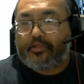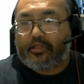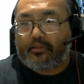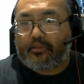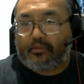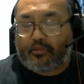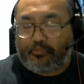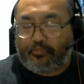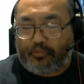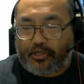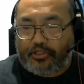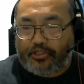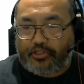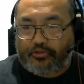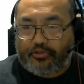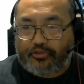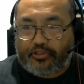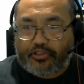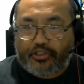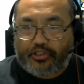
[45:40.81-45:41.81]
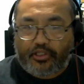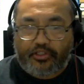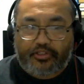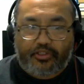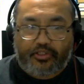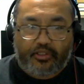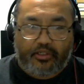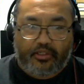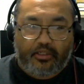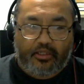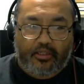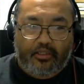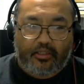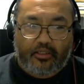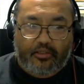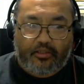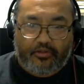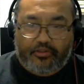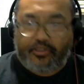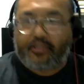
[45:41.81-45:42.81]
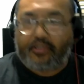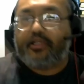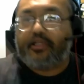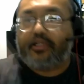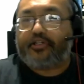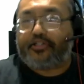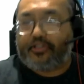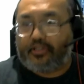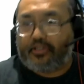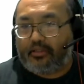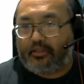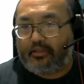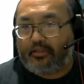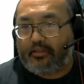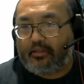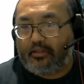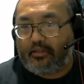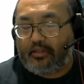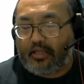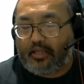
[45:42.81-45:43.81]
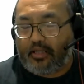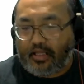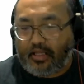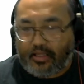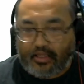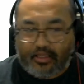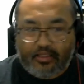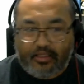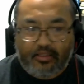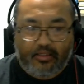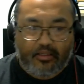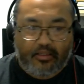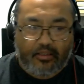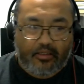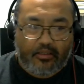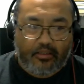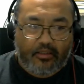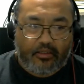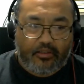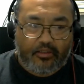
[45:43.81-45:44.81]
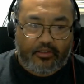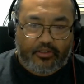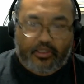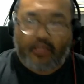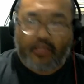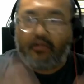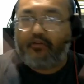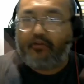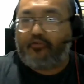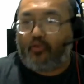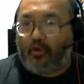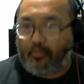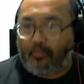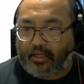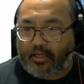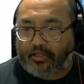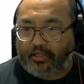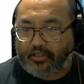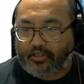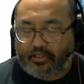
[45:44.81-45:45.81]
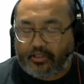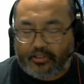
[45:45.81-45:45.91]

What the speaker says: The pressure is such that there's ignition, and then stellar formation.